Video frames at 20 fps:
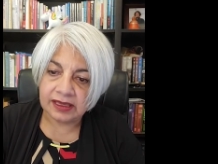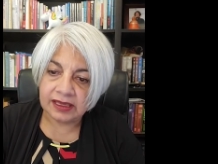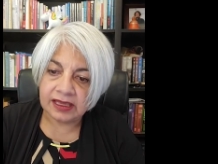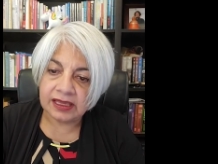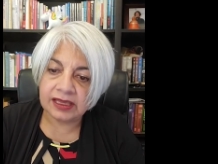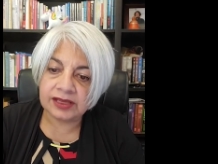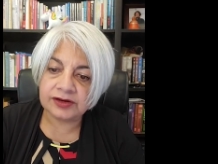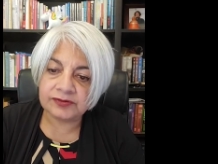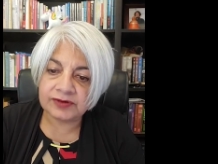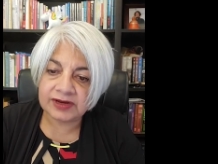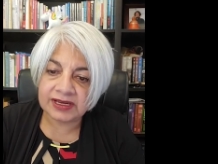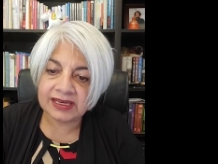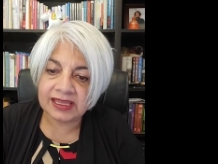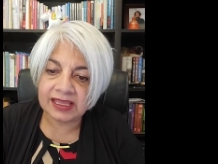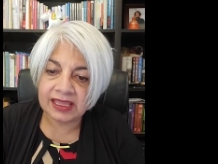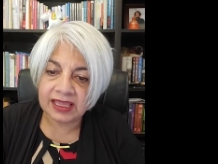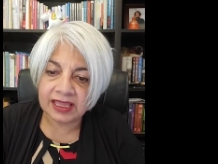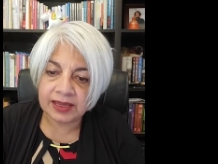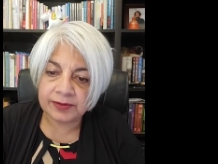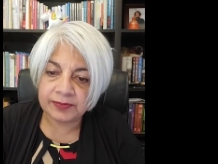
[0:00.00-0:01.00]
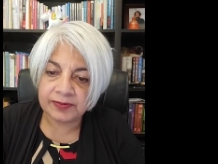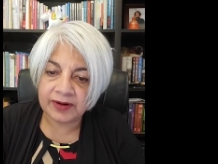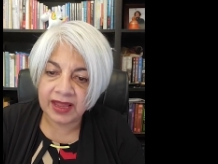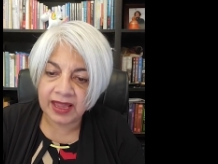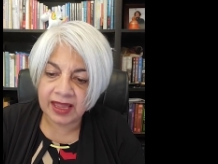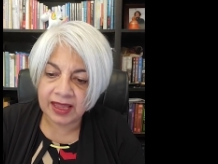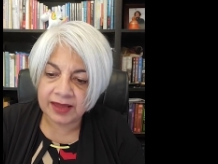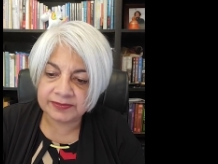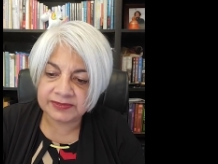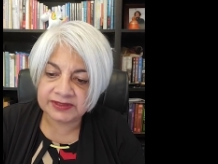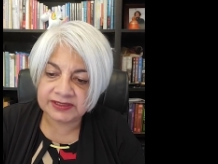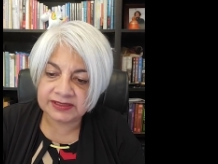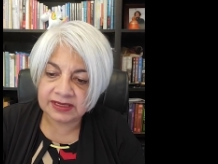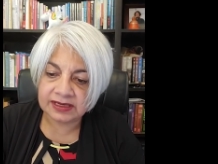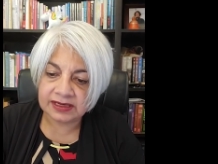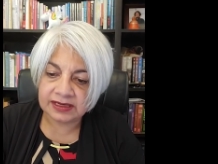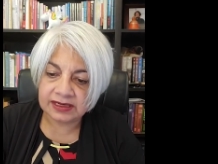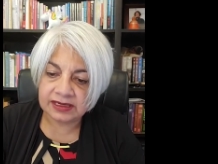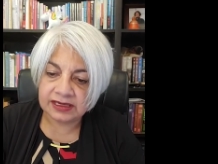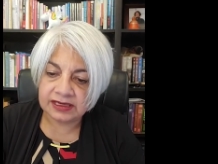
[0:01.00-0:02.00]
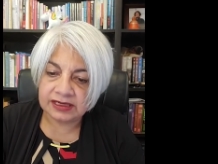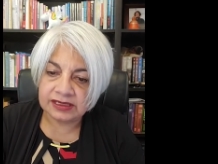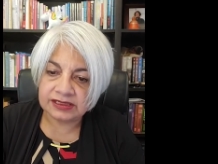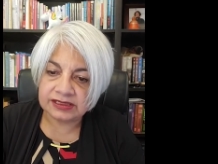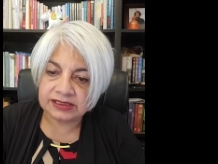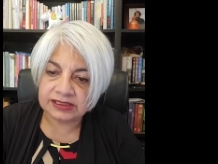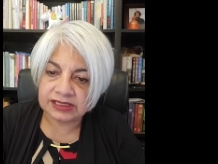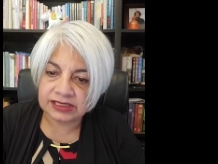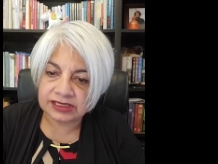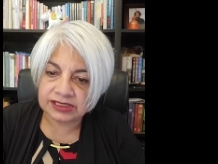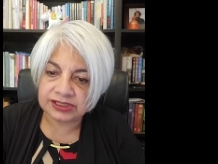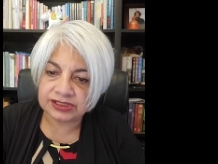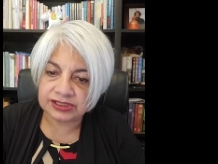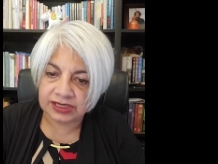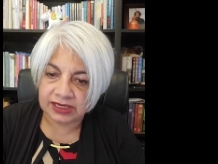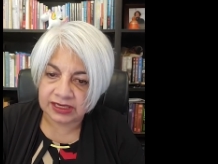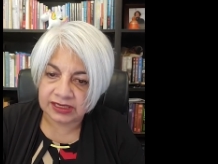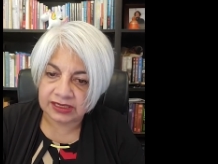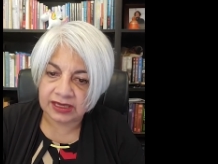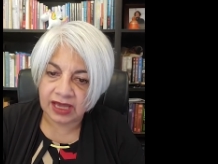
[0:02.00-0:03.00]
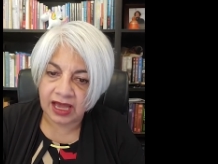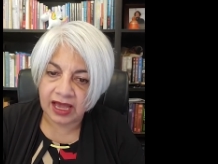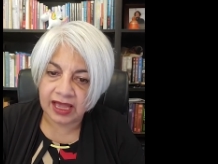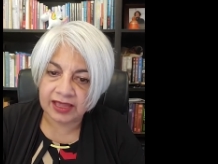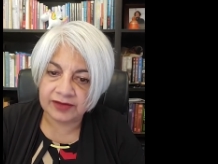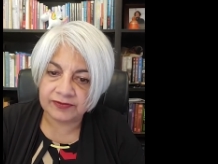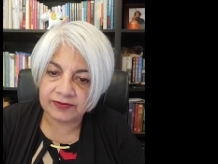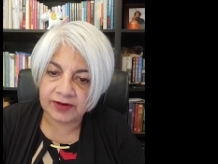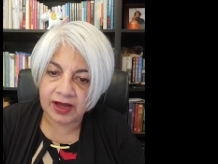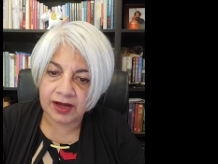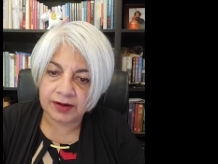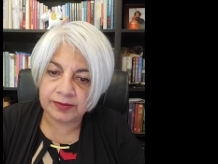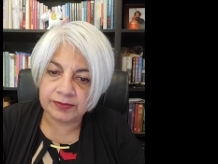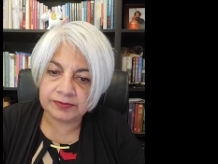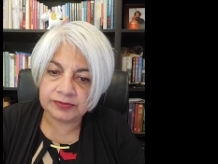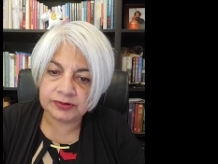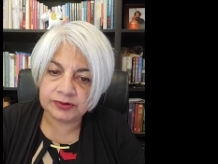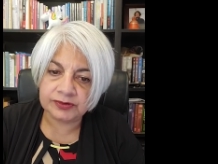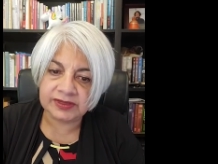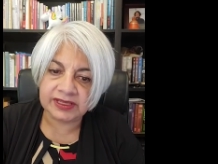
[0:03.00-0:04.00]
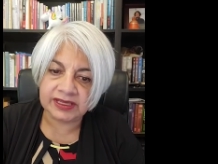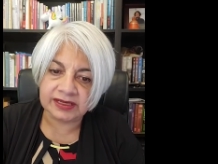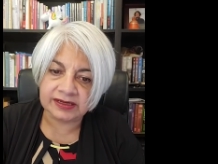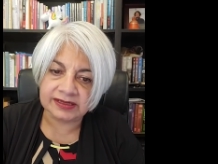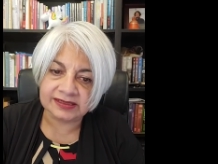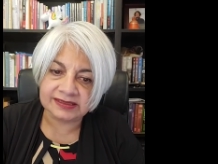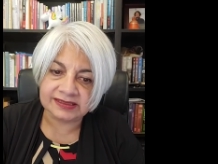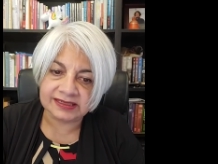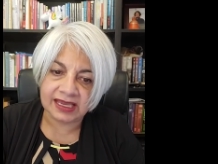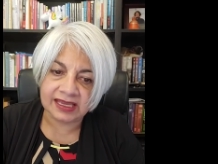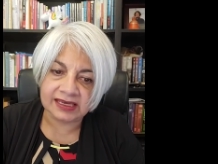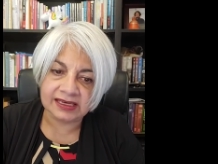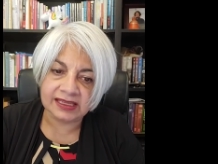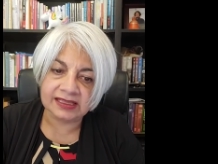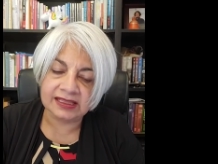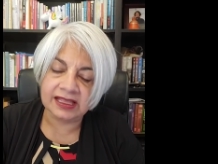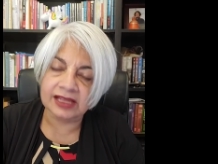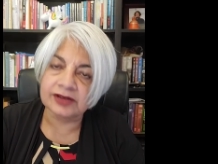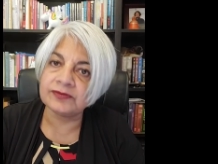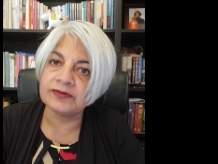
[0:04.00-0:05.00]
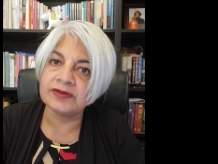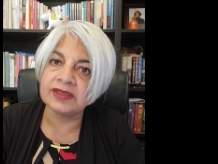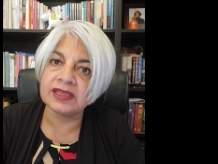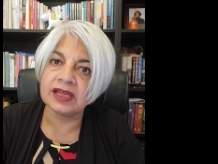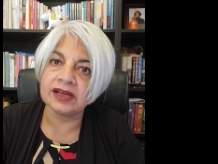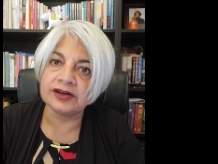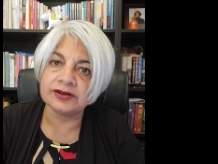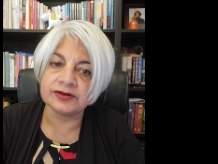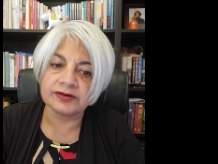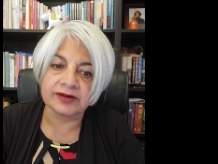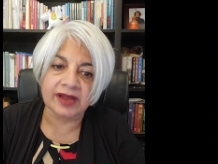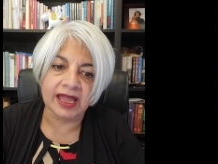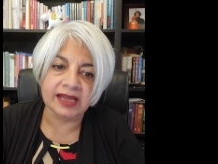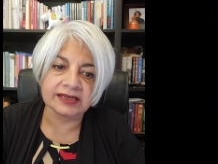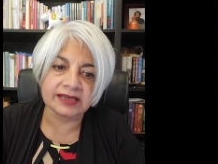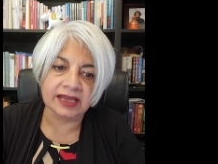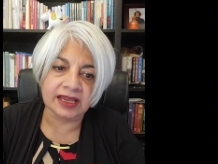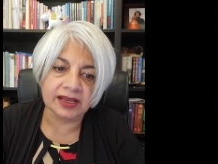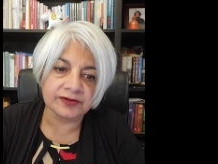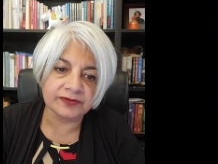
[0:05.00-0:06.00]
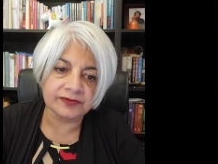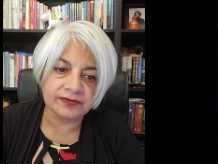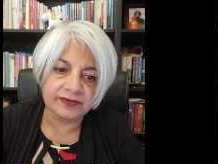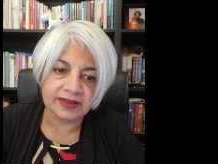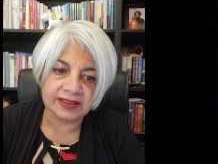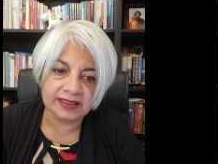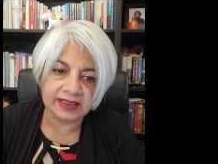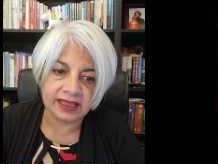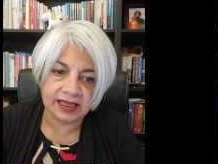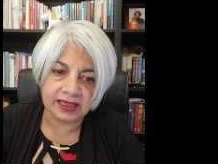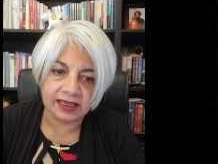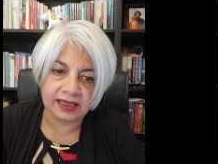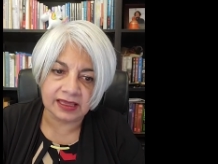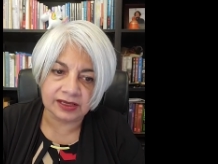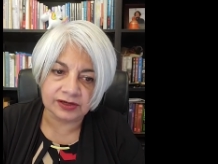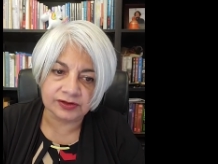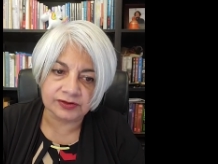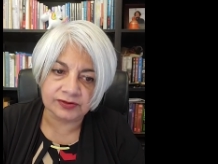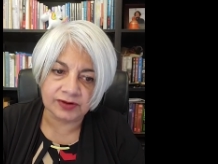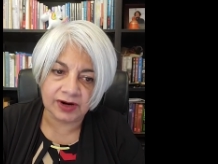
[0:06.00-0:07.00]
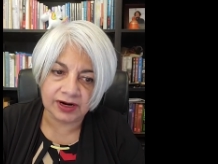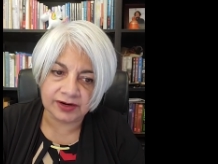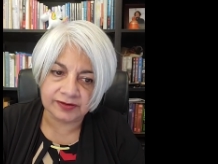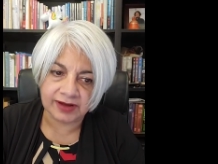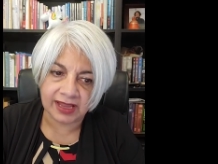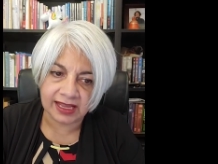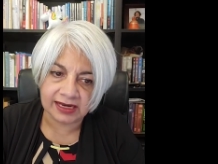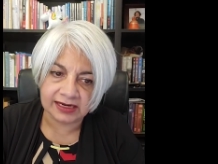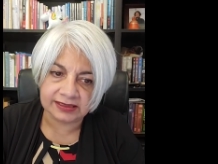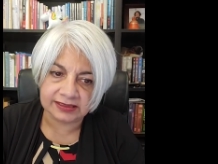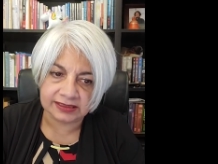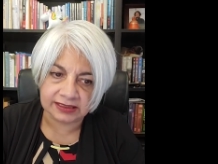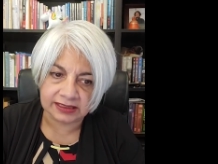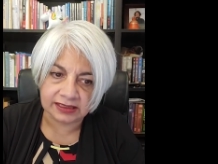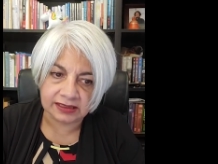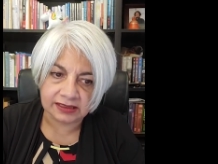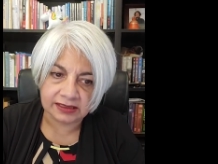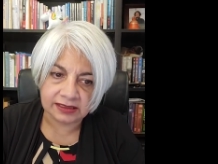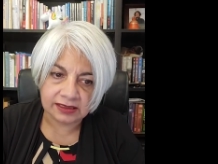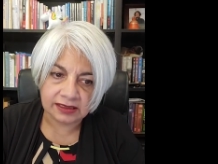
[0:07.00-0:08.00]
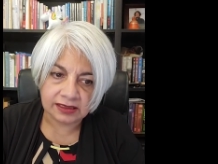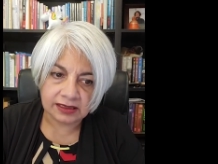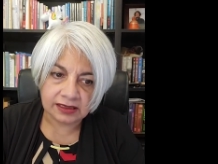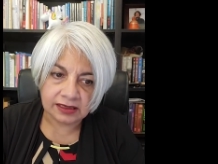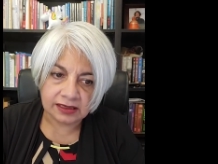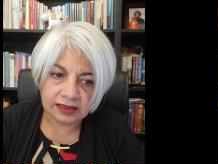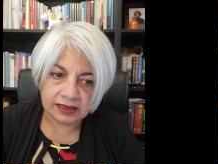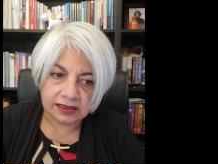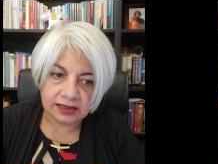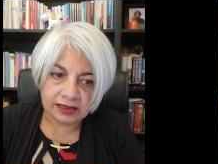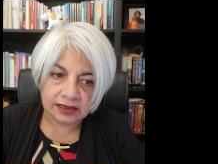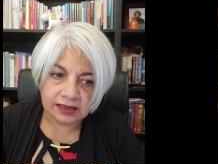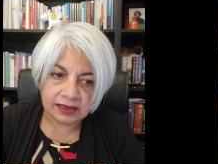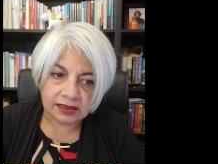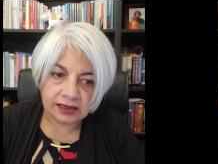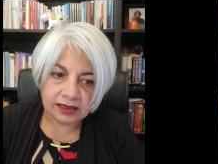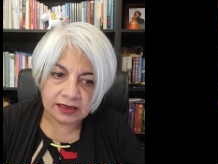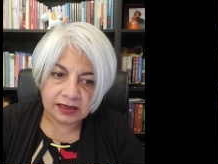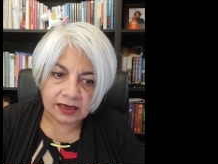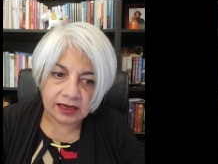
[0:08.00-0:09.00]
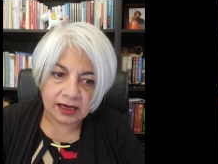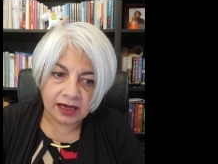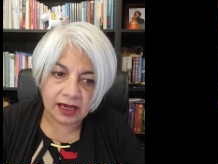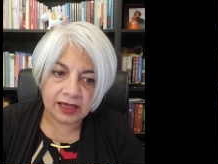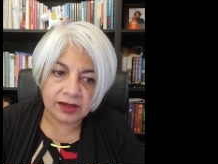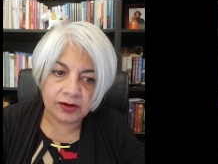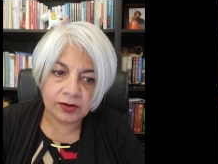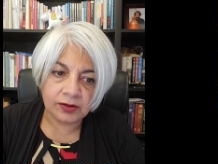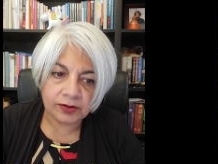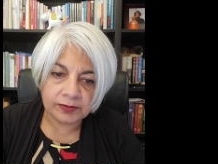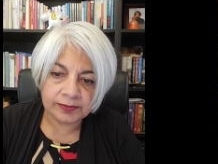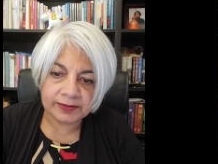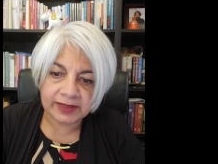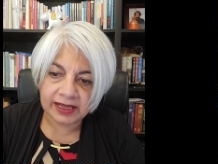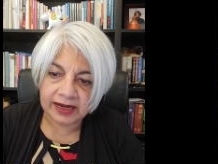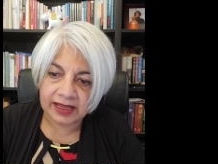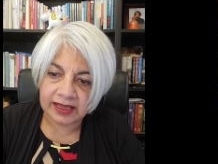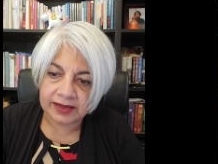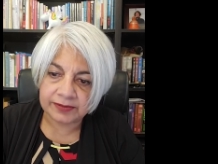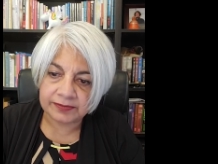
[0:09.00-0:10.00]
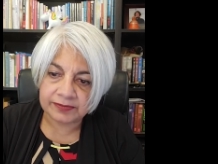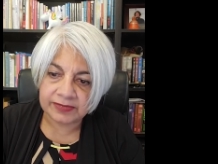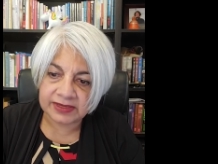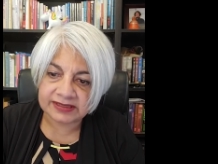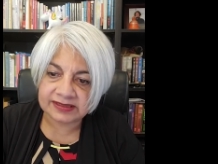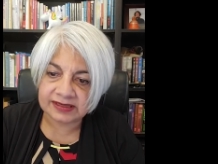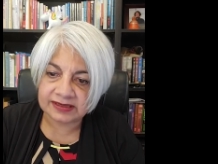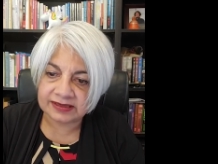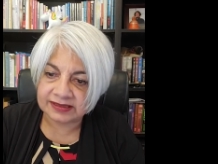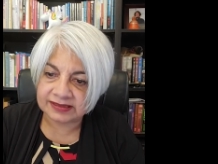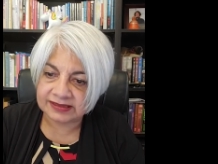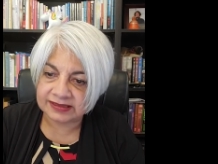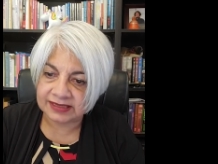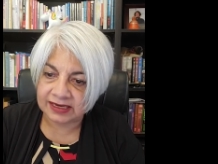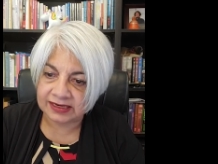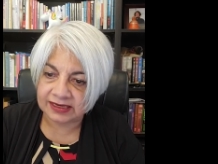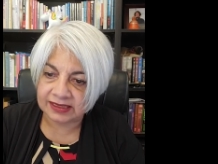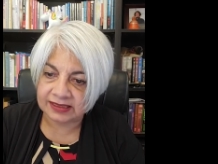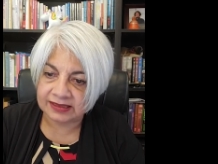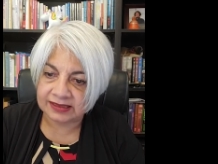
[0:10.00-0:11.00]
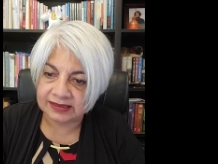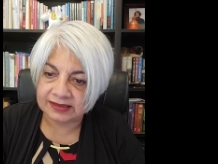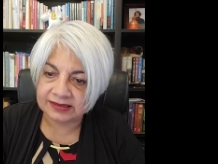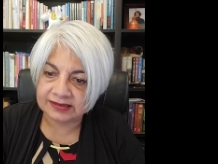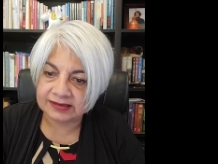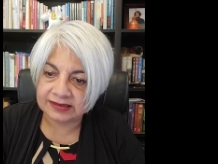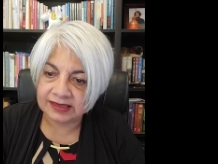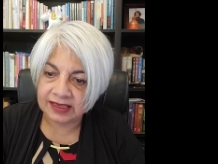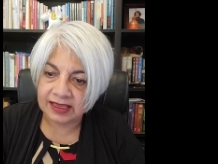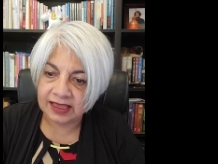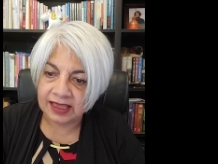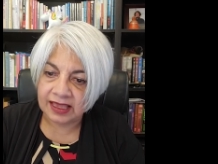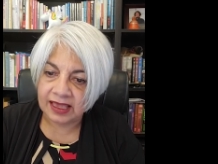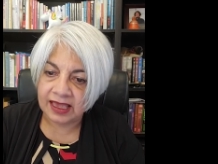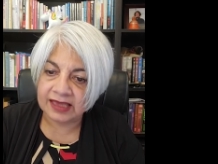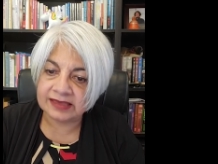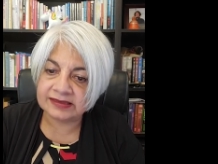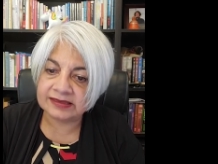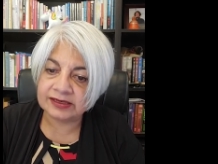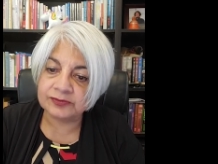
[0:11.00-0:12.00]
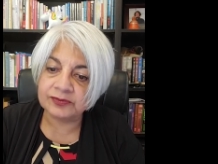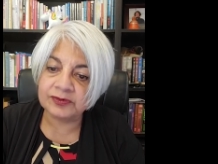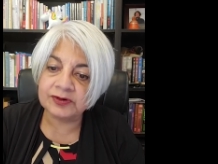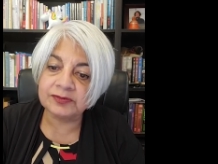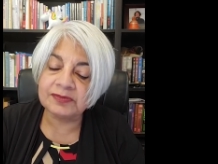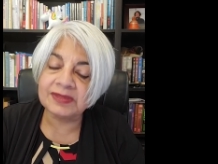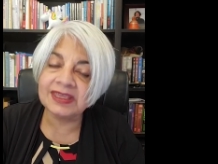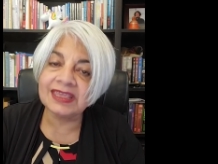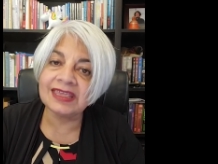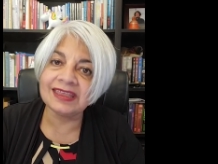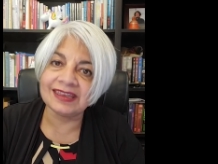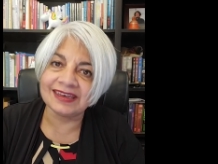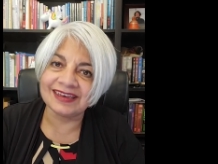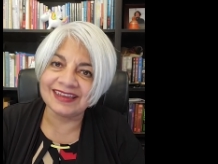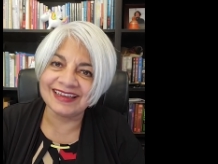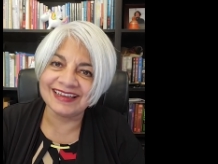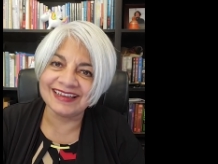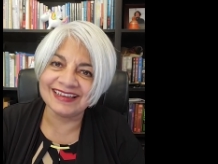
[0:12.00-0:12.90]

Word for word: In reading Abraham's teaching, I have come to the understanding that we attract everything into our reality. I hope that I am misunderstanding this, as it would mean